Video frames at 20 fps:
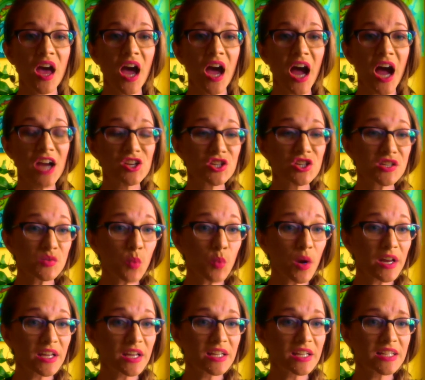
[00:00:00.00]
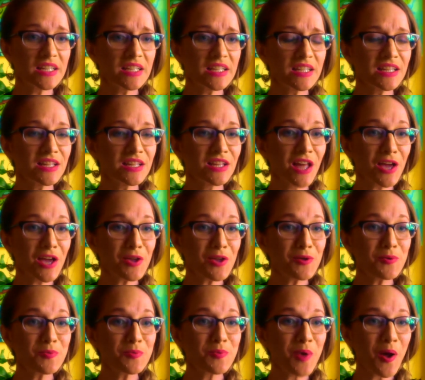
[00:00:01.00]
I just want to let
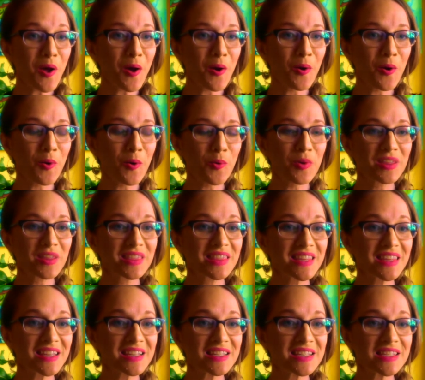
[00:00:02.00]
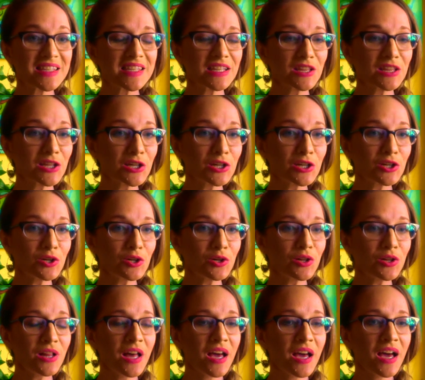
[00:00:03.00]
you know with these
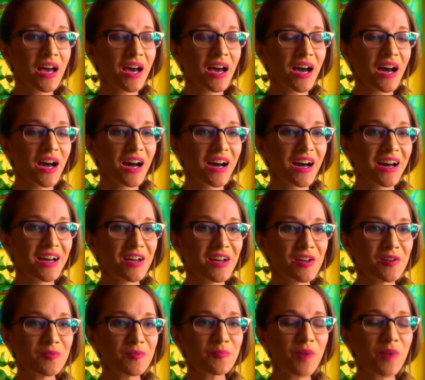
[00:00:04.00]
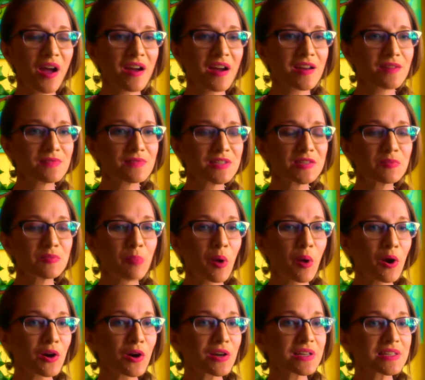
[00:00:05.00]
little kind of
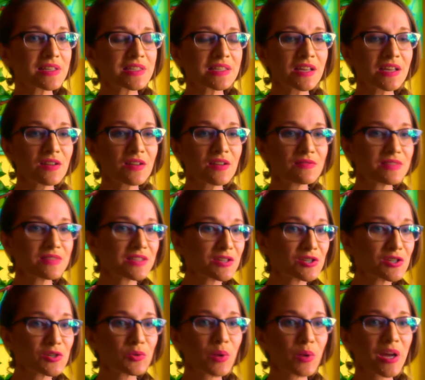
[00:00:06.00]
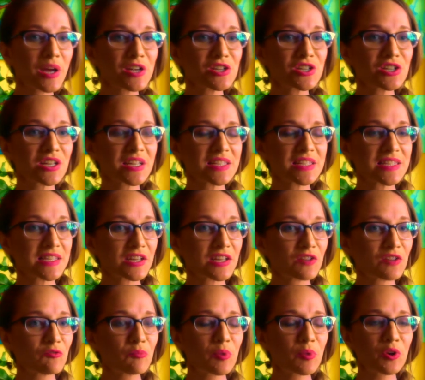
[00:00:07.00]
sparks of situations that
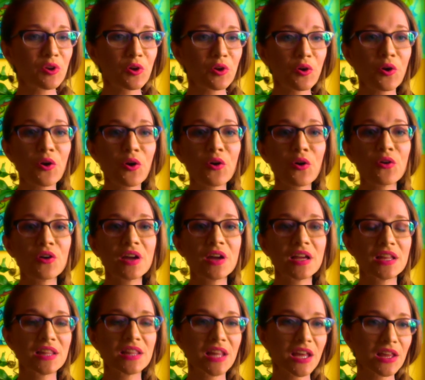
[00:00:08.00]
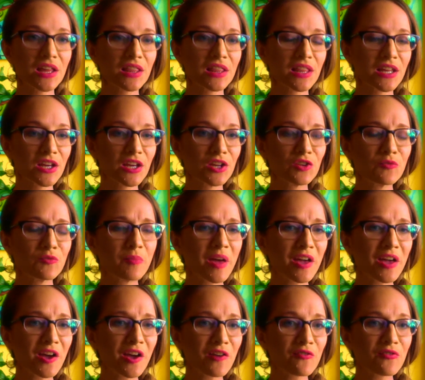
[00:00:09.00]
have been occurring lately. You may
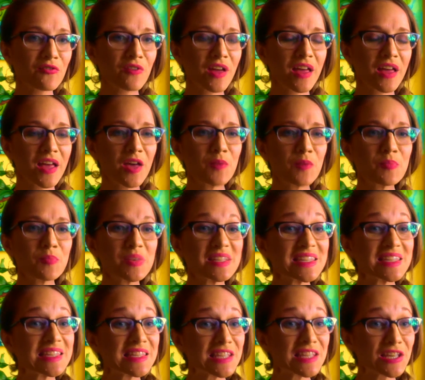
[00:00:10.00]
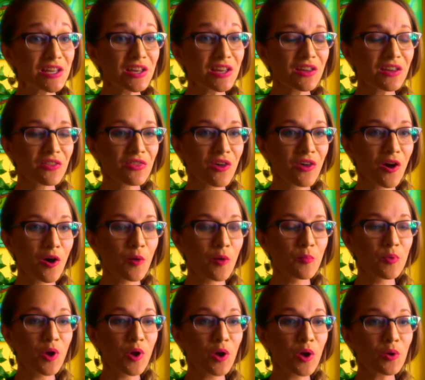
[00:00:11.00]
have been seeing
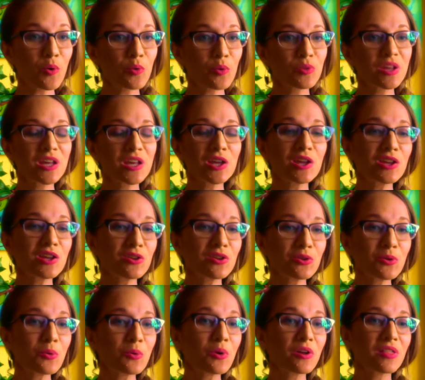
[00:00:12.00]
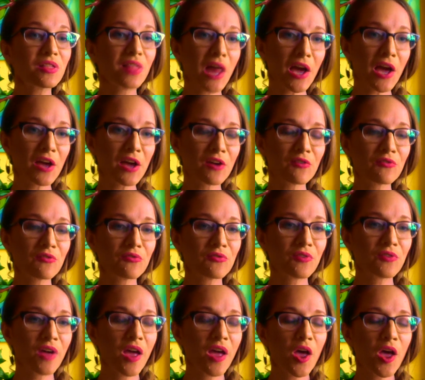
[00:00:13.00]
them not only in your life,
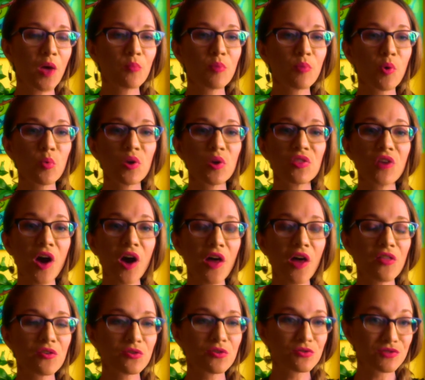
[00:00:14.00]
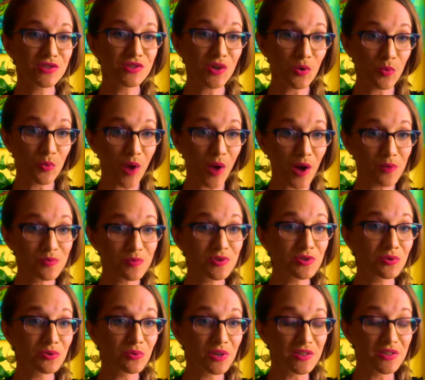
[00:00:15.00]
but with others around
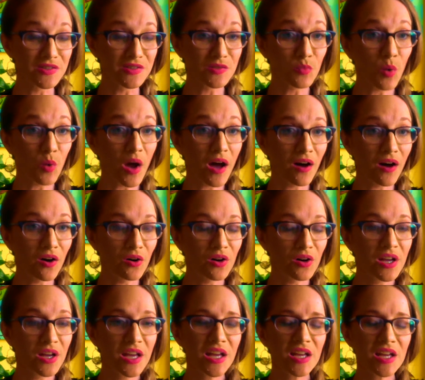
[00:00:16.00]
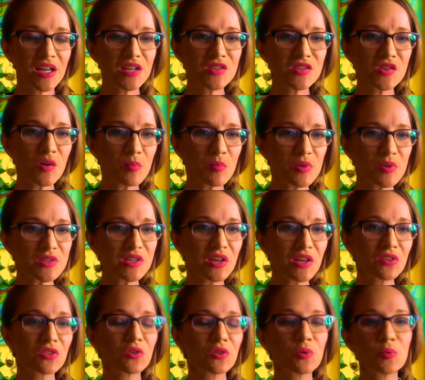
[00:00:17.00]
you as well. It's almost
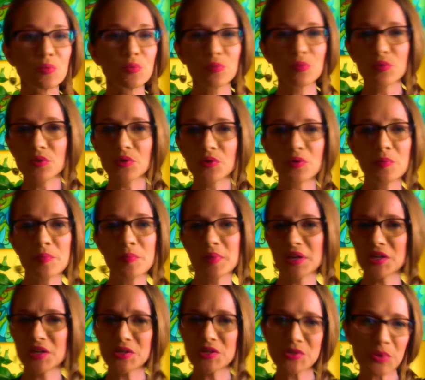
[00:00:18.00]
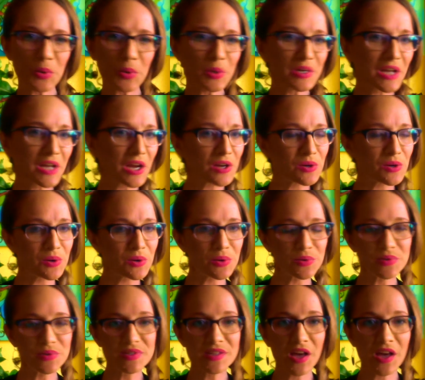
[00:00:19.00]
like they're little mini
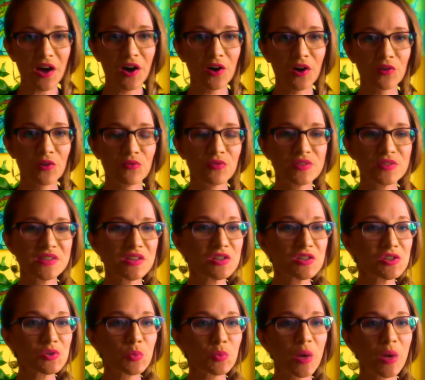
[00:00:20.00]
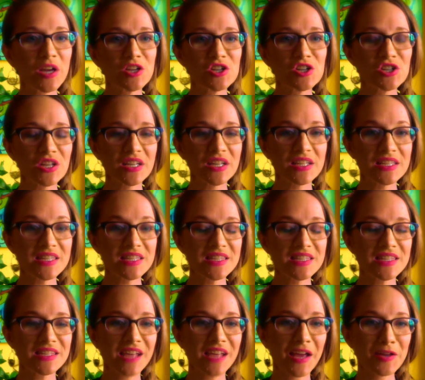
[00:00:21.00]
tornadoes of
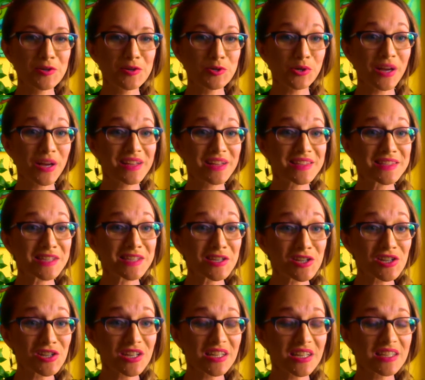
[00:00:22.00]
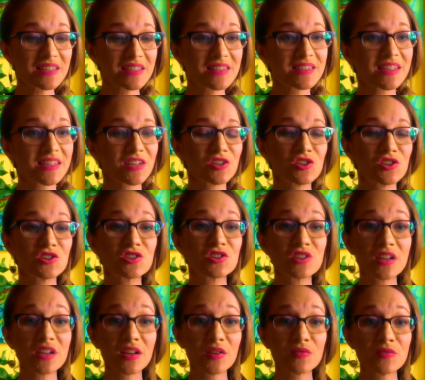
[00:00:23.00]
situations and transitions and
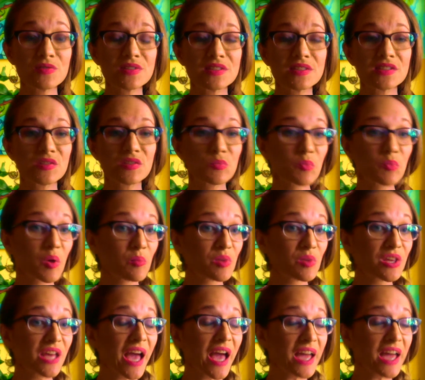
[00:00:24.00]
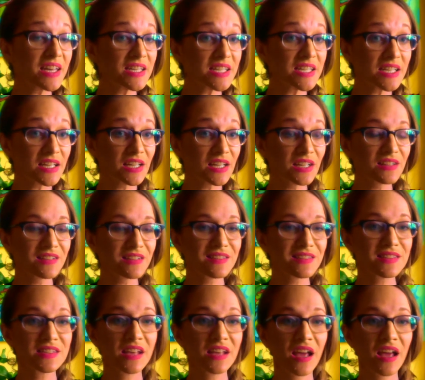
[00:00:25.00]
shifts, maybe endings,